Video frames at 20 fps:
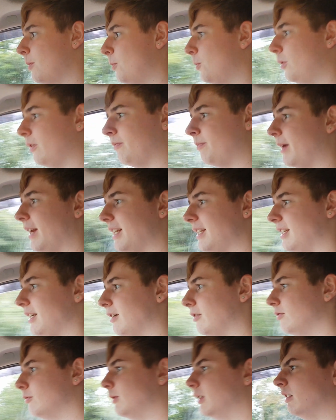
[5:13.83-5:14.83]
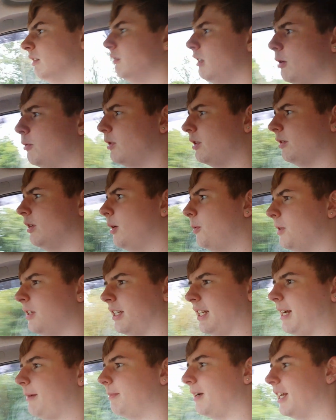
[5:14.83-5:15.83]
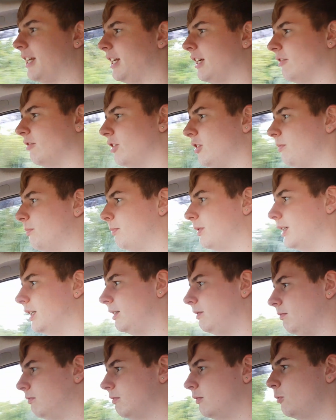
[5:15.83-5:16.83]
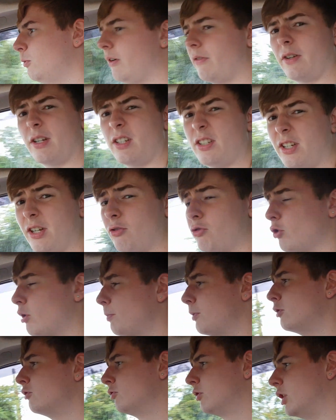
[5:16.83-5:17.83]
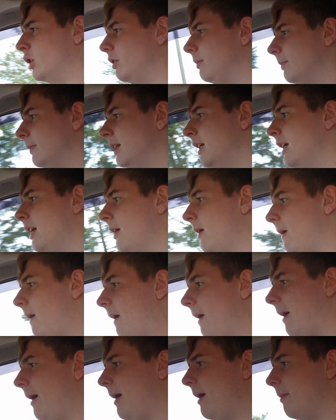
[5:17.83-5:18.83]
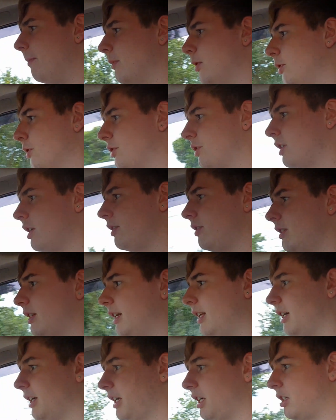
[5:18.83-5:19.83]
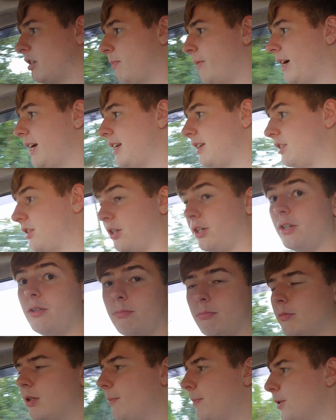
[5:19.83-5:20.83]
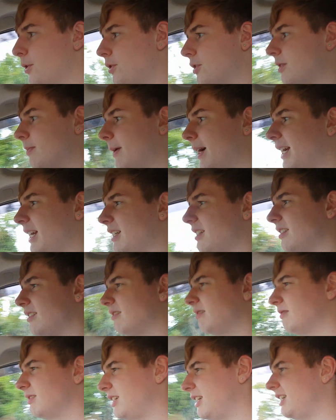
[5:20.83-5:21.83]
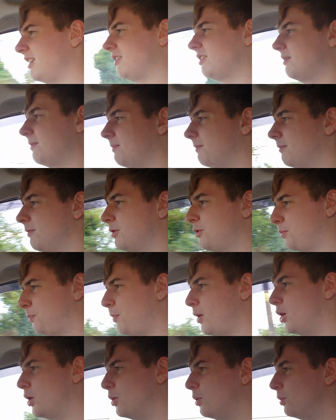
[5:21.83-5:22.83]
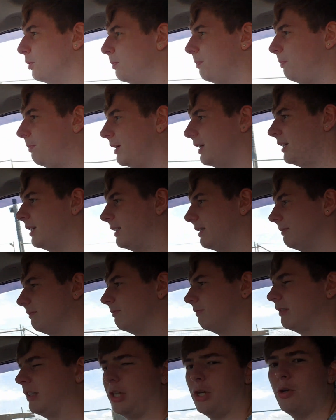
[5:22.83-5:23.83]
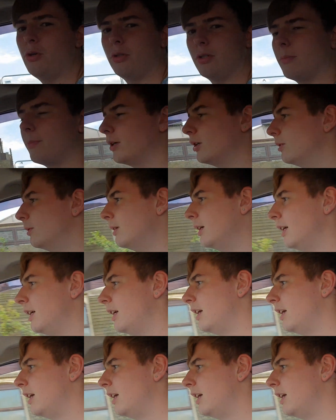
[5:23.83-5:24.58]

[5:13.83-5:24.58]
with plenty of, well, I would say plenty of room, but with considerable room. Also the luggage space, so the boot space, it's small but usable.